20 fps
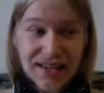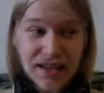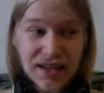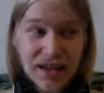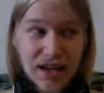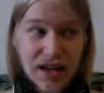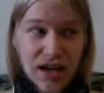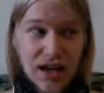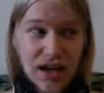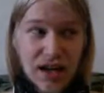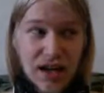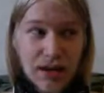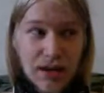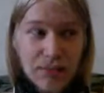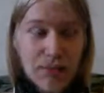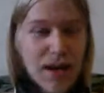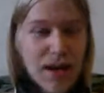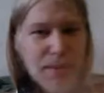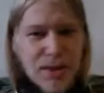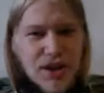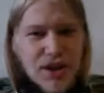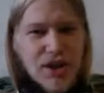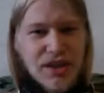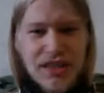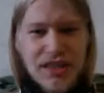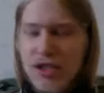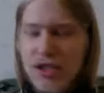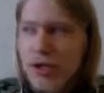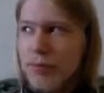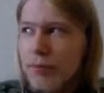maybe not
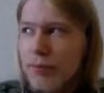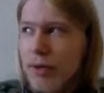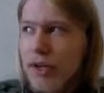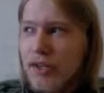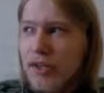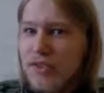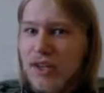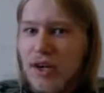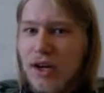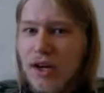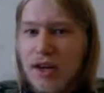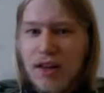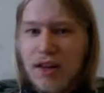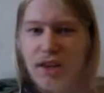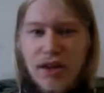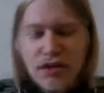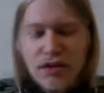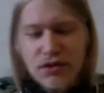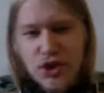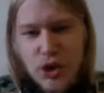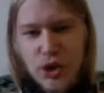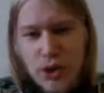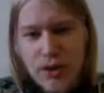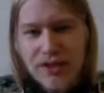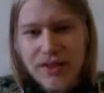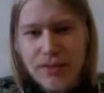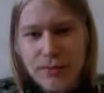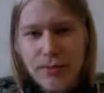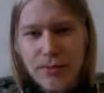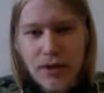Egypt because they got a lot of
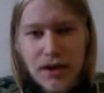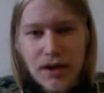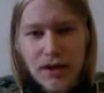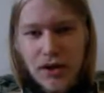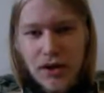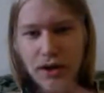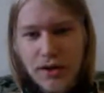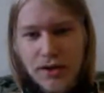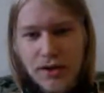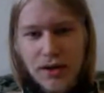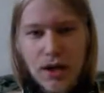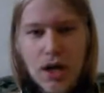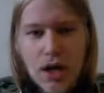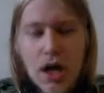tourism and all that,